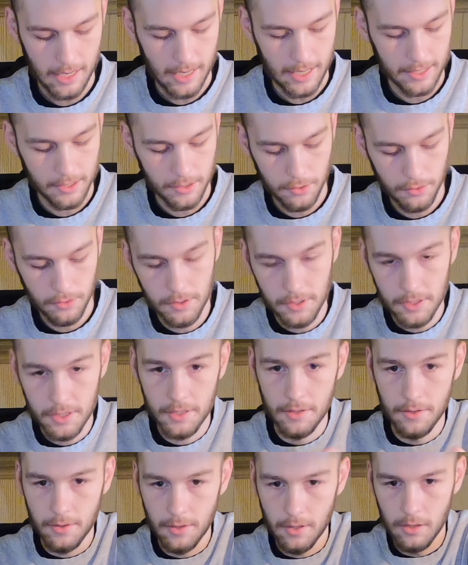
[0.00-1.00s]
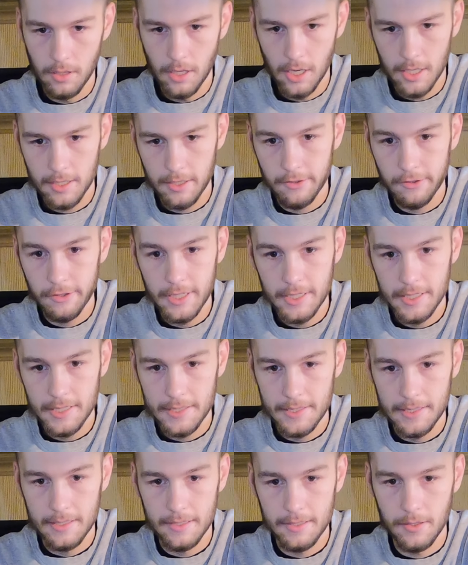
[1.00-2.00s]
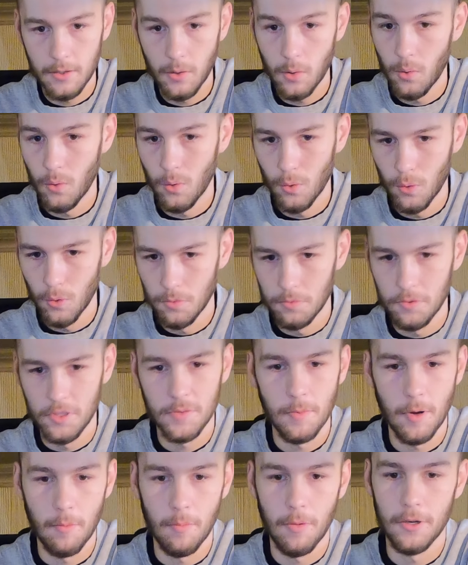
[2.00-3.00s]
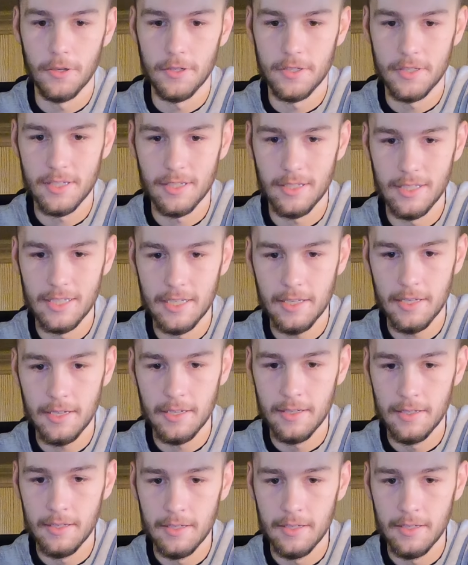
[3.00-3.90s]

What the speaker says: I use Lux Grease or Smart Parts Sleek